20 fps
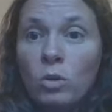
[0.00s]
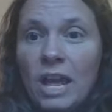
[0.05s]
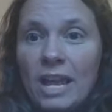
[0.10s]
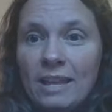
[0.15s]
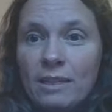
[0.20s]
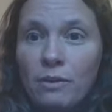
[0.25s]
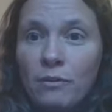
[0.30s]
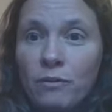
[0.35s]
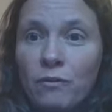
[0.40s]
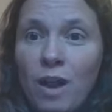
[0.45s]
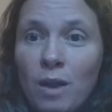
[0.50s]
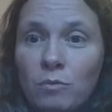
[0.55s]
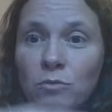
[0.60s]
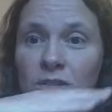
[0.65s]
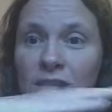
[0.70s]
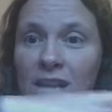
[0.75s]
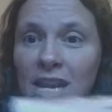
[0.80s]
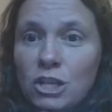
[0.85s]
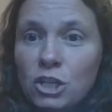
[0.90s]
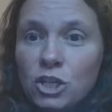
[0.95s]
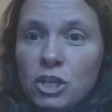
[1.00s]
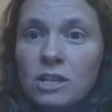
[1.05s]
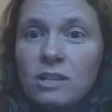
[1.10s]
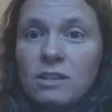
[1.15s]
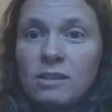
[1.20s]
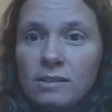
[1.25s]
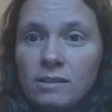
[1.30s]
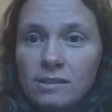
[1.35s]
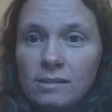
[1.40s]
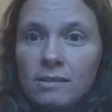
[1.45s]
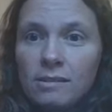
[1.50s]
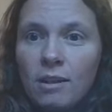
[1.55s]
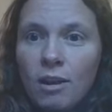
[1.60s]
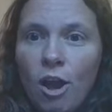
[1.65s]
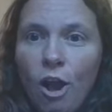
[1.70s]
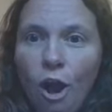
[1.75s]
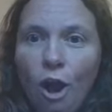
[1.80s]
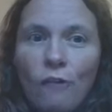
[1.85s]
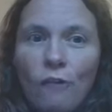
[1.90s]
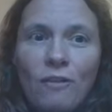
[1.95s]
like the foundations
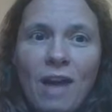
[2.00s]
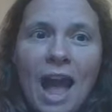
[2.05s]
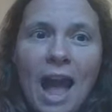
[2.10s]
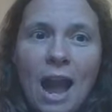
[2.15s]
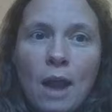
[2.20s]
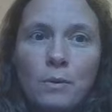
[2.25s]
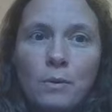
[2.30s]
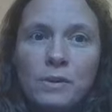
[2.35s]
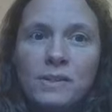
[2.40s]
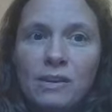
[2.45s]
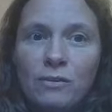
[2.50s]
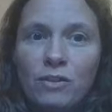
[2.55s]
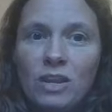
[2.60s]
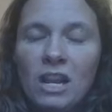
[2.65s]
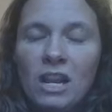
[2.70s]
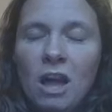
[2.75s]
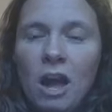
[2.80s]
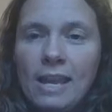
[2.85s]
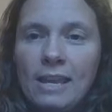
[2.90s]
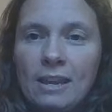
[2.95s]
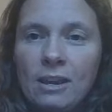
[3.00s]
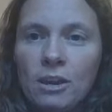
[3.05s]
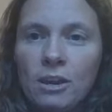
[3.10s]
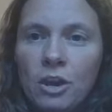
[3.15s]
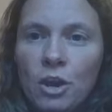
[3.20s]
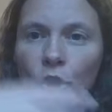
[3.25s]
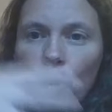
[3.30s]
of a house, if you like,